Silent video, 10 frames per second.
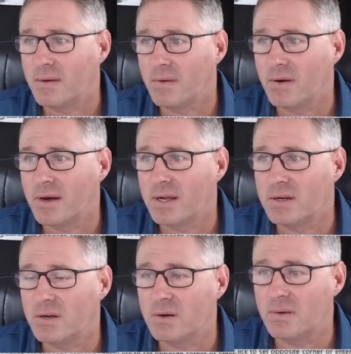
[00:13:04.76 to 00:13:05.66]
Right.
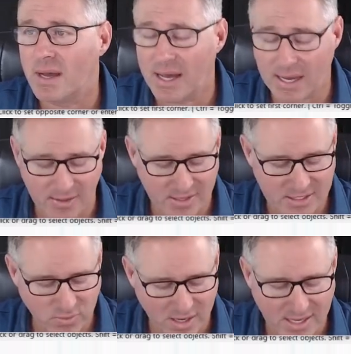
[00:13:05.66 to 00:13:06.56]

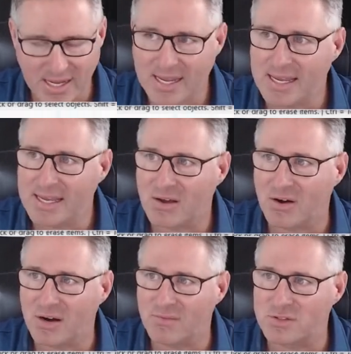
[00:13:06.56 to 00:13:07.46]
This one here
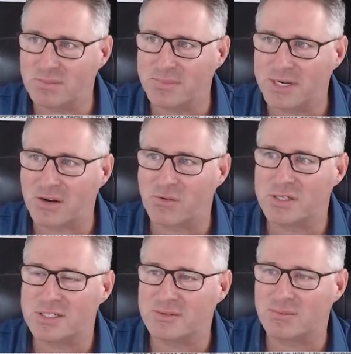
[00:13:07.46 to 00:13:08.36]
kind of was a bit of
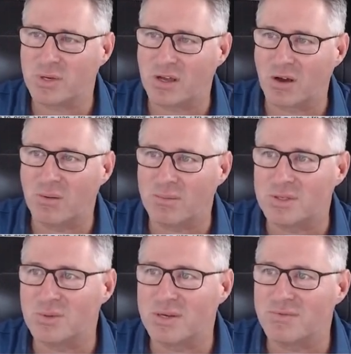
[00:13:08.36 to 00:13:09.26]
criticism we got when we're
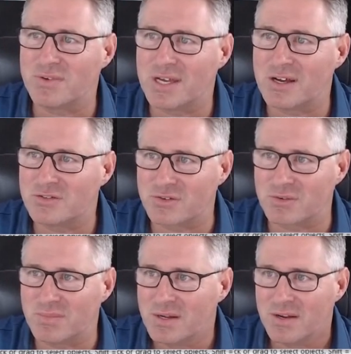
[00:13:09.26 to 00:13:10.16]
doing videos
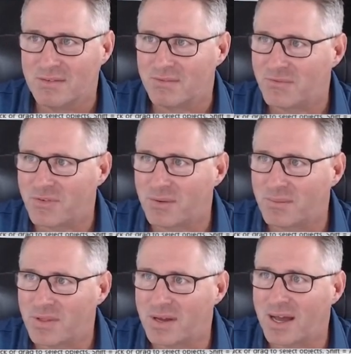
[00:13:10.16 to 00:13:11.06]
from
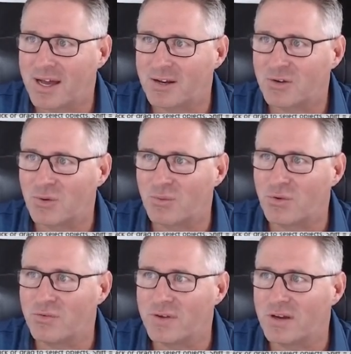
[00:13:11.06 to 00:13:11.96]
the hardcore
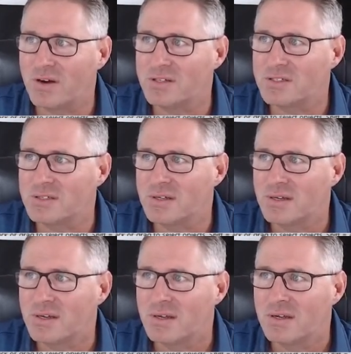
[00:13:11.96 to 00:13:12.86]
roofing guys.
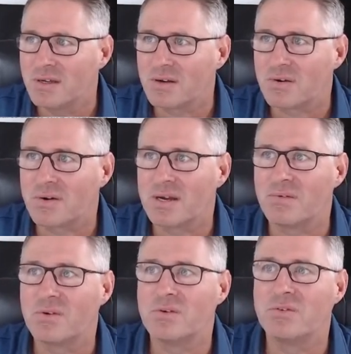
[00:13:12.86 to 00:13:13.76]
Create
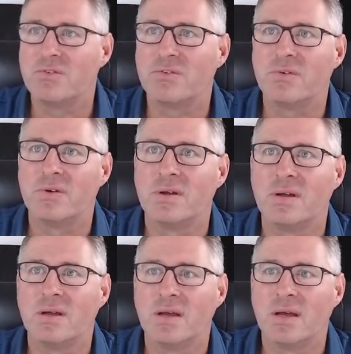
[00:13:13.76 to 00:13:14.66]
roof.
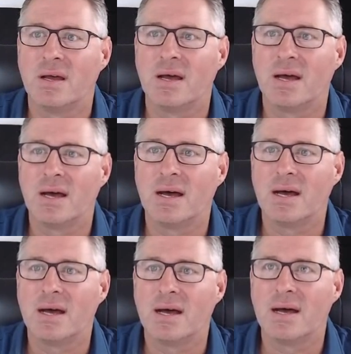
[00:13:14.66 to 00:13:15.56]

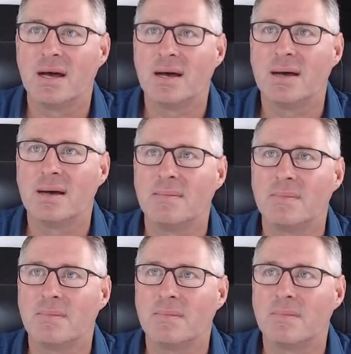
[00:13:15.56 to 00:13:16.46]
I'm
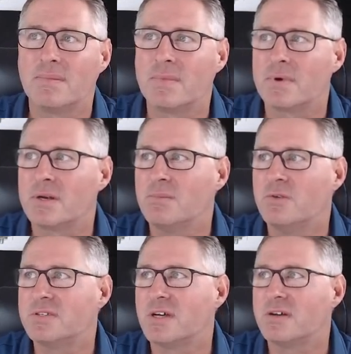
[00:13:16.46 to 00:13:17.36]
going to
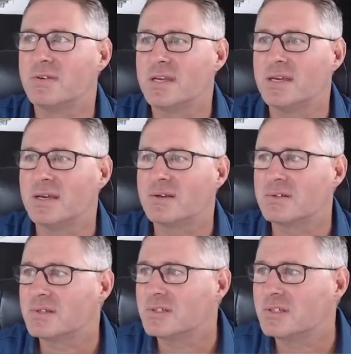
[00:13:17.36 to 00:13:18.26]
move this over to here because
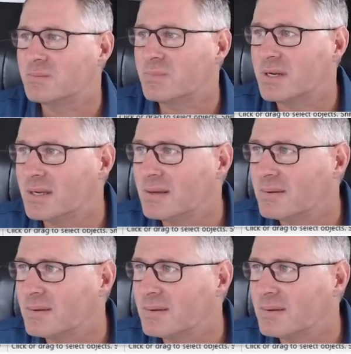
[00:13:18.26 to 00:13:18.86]
it's just bloody